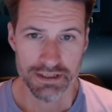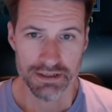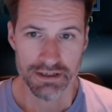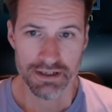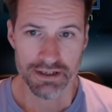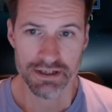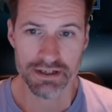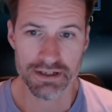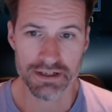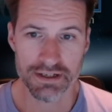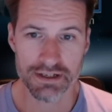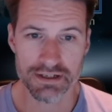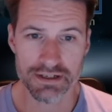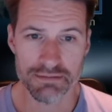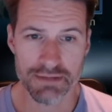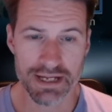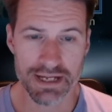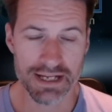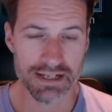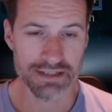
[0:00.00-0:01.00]
Ah,
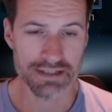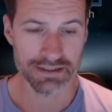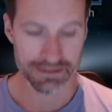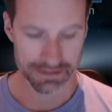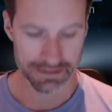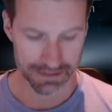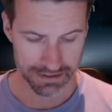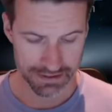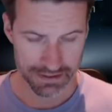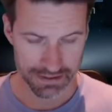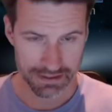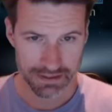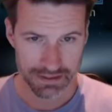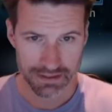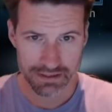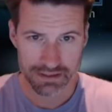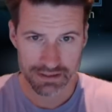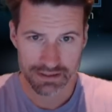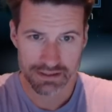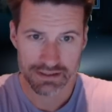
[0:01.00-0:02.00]
man.
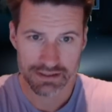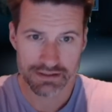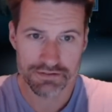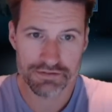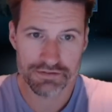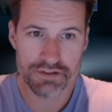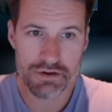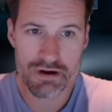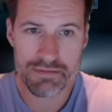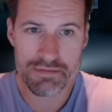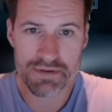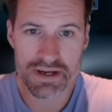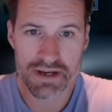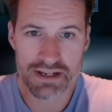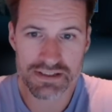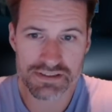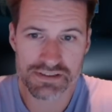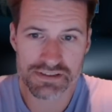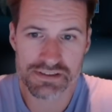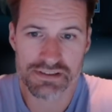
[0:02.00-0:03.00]
Few
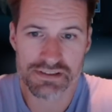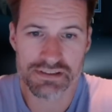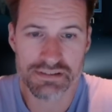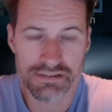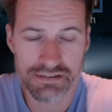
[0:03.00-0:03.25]
epics.